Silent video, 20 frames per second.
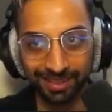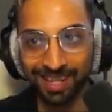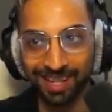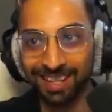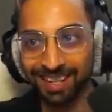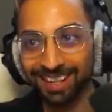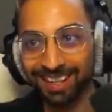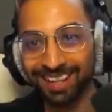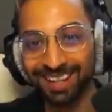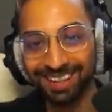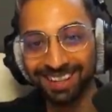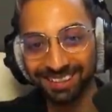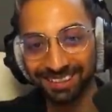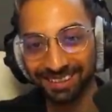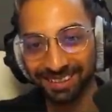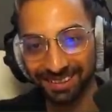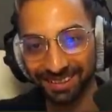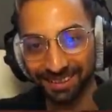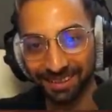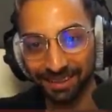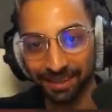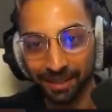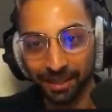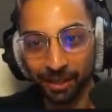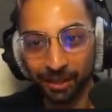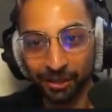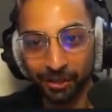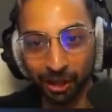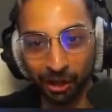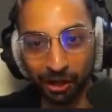Yeah, I see. It's okay.
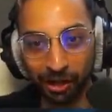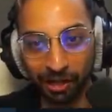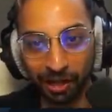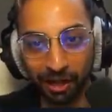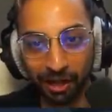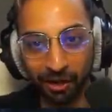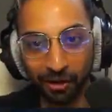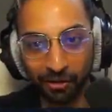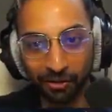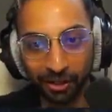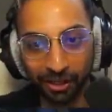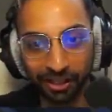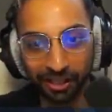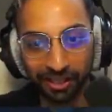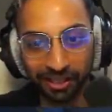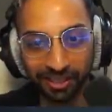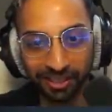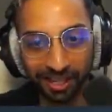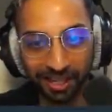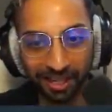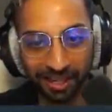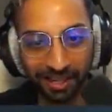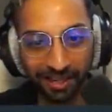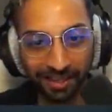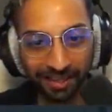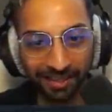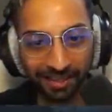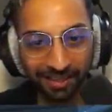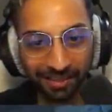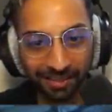You're alone, you're gonna die!
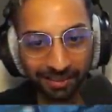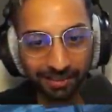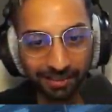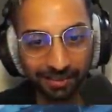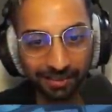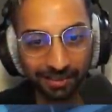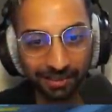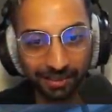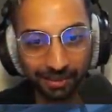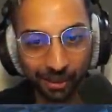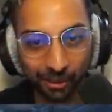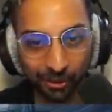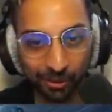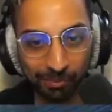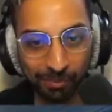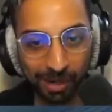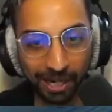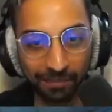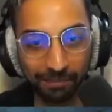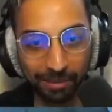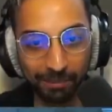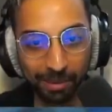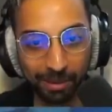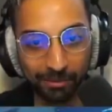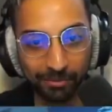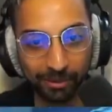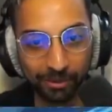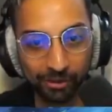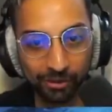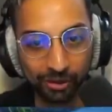Don't so remind like me that, of
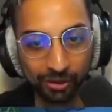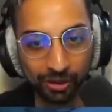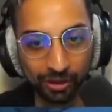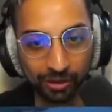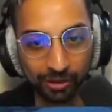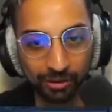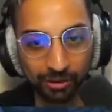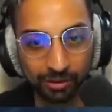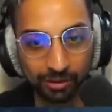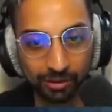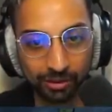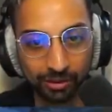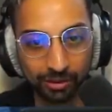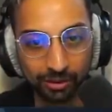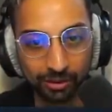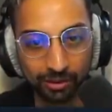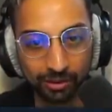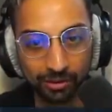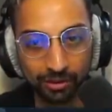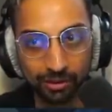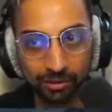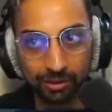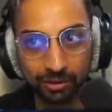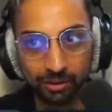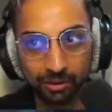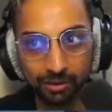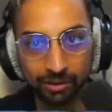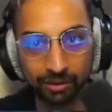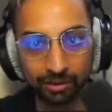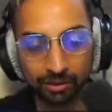my future. It's better to die quickly at
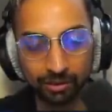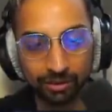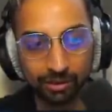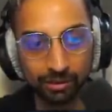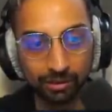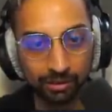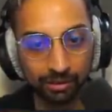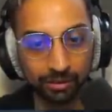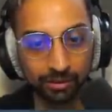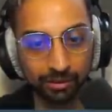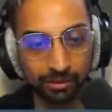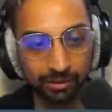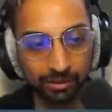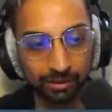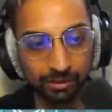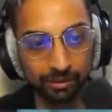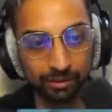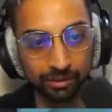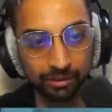instant, actually.